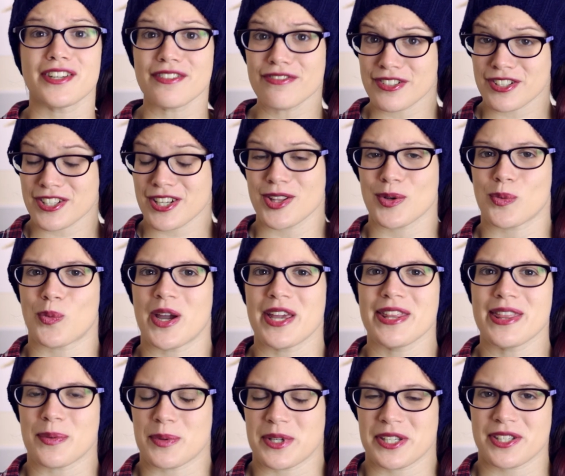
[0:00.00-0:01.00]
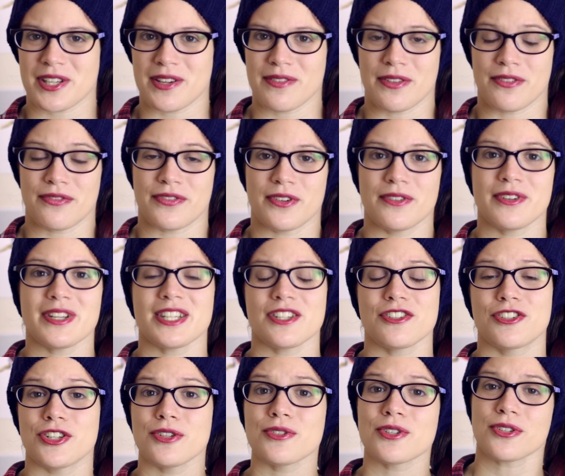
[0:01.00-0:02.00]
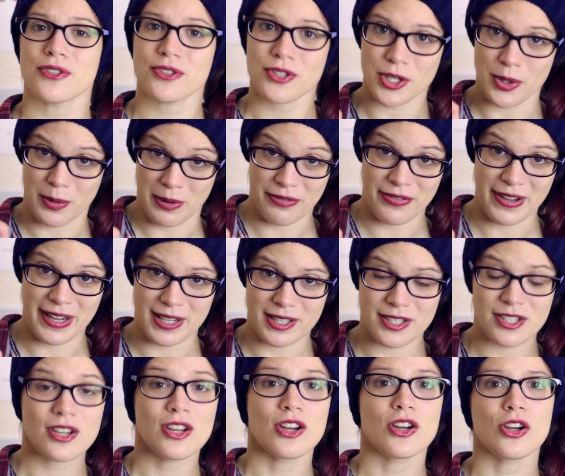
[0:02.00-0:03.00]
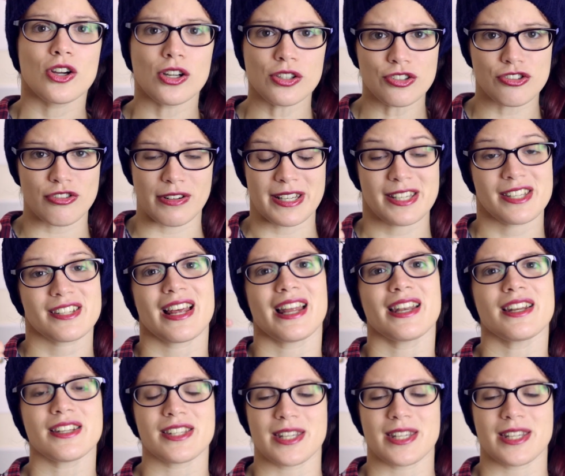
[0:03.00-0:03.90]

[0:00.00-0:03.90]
difference in the way that we serve the food is due to two effects: contrast and